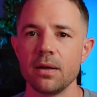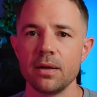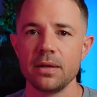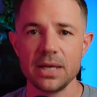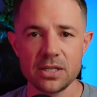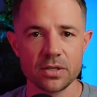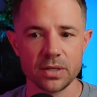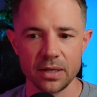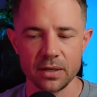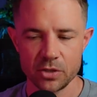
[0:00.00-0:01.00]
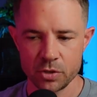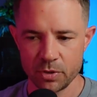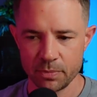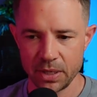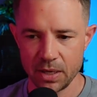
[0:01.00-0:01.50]
Yesterday, I jumped in
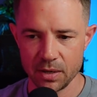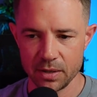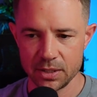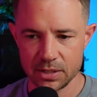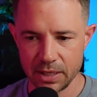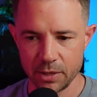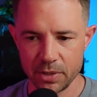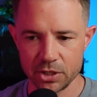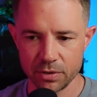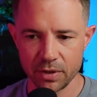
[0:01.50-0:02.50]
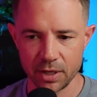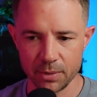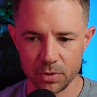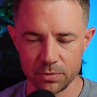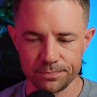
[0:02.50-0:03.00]
my car and the tyre pressure thing came
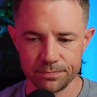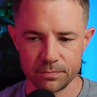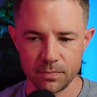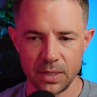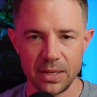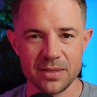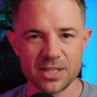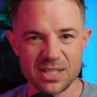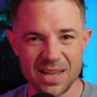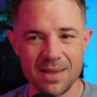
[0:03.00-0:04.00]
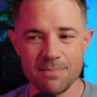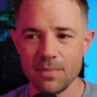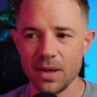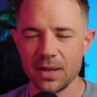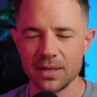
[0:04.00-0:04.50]
on. In the same
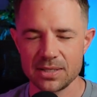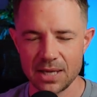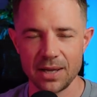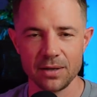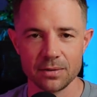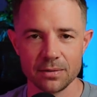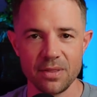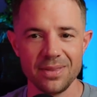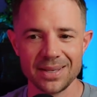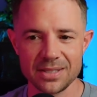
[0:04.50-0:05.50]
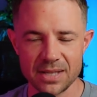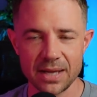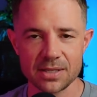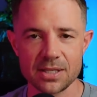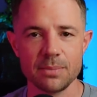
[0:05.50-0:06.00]
tyre, the
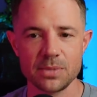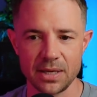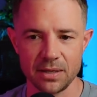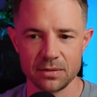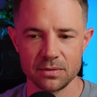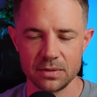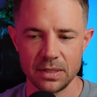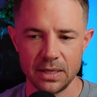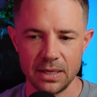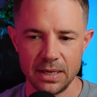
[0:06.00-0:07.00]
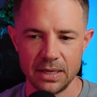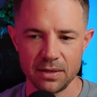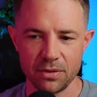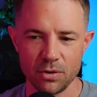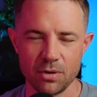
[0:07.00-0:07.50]
exact same tyre. And I
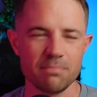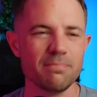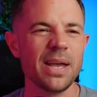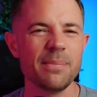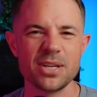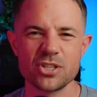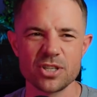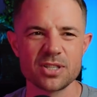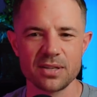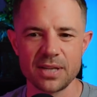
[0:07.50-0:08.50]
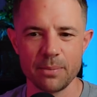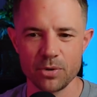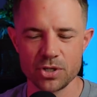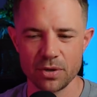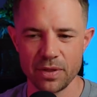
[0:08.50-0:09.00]
thought, maybe it's just a
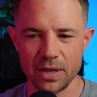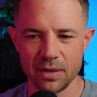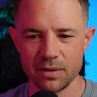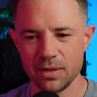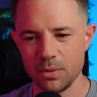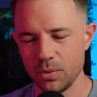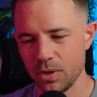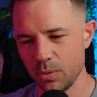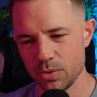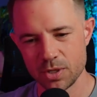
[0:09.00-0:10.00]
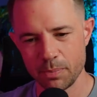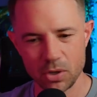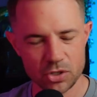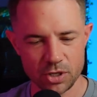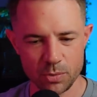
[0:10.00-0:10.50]
temperature thing. It was a
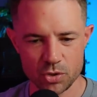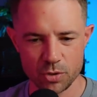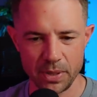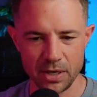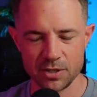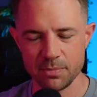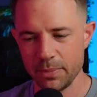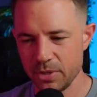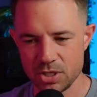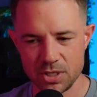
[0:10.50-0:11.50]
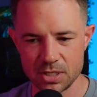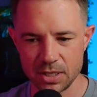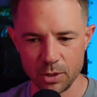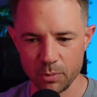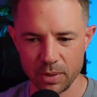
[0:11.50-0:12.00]
puncture that was repaired. Maybe it just needs a
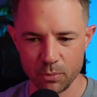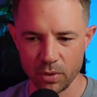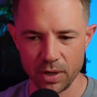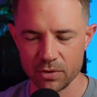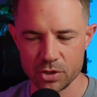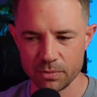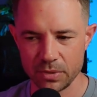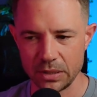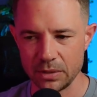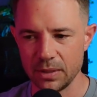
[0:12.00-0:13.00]
little bit more air or something